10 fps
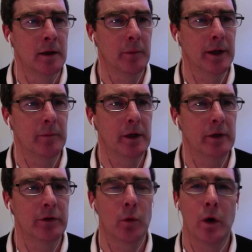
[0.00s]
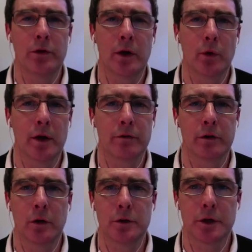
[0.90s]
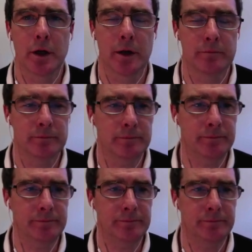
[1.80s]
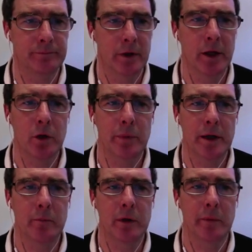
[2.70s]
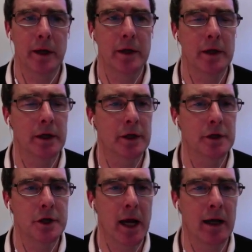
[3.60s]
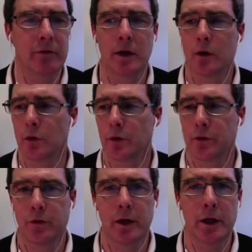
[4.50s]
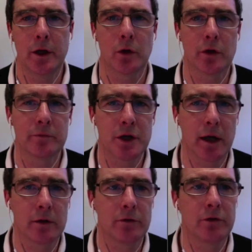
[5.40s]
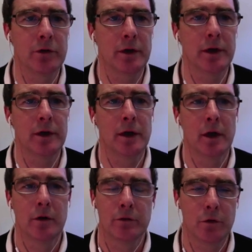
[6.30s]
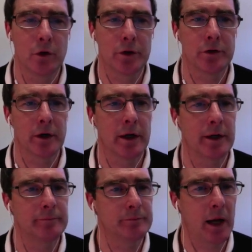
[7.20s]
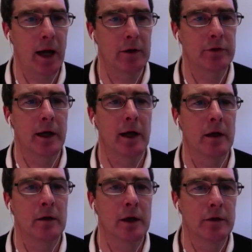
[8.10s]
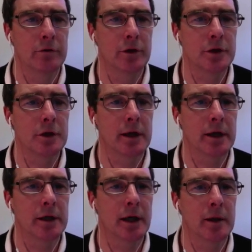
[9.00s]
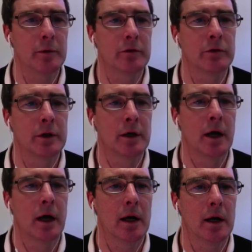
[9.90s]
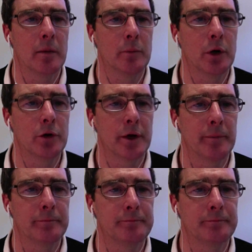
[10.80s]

but it means that once I write a flowchart, it could be implemented in Java or C or Objective-C, Fortran, Pascal, virtually any type of program.